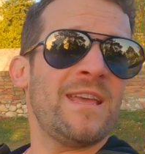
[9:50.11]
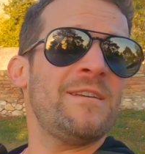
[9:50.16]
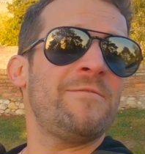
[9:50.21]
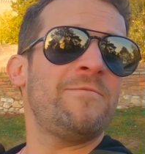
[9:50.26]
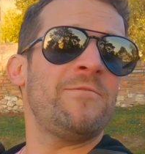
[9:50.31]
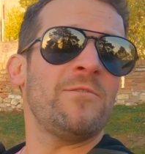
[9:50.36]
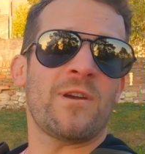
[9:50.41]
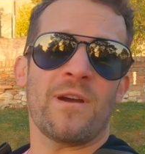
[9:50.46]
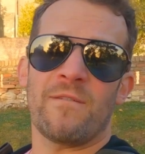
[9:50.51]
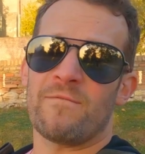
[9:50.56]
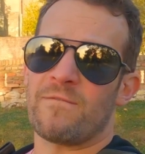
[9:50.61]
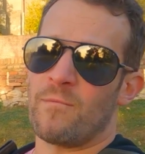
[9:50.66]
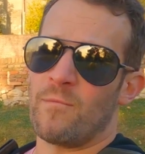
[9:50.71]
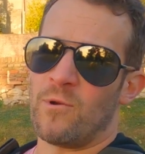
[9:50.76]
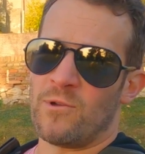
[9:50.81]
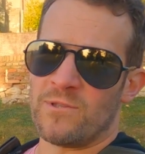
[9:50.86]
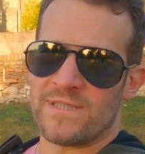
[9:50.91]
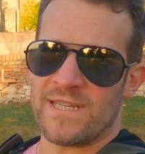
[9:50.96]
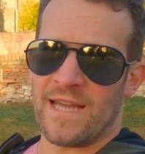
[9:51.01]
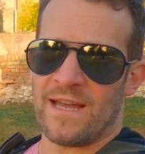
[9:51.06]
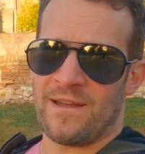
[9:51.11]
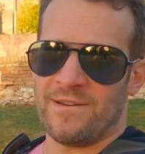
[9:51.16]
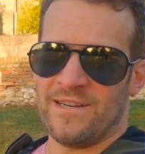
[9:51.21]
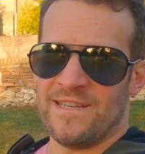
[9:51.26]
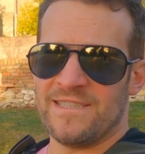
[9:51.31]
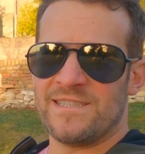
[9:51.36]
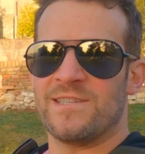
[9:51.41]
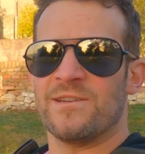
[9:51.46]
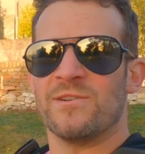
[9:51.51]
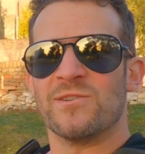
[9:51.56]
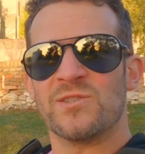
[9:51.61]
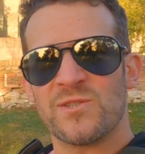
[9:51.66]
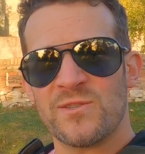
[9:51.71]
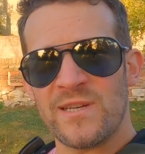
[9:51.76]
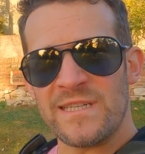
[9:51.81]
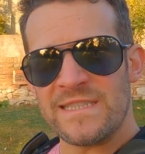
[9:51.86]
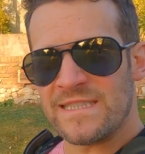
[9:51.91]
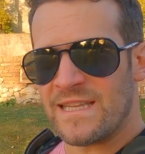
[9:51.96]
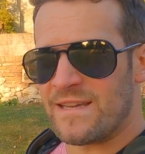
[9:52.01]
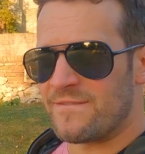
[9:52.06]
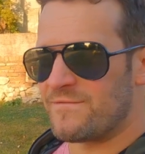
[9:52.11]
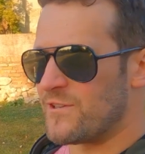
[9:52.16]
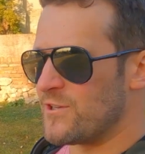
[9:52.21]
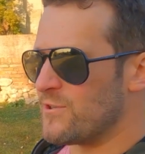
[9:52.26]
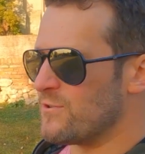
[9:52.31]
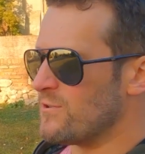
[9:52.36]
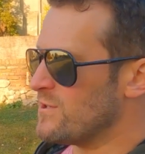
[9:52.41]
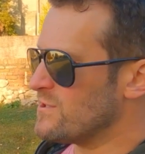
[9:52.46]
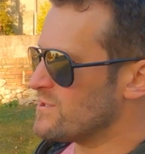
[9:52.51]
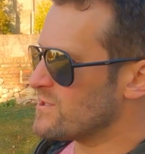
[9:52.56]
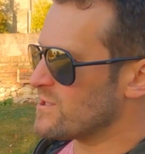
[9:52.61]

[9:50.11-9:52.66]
if you come from Old Town, is to go straight to that view,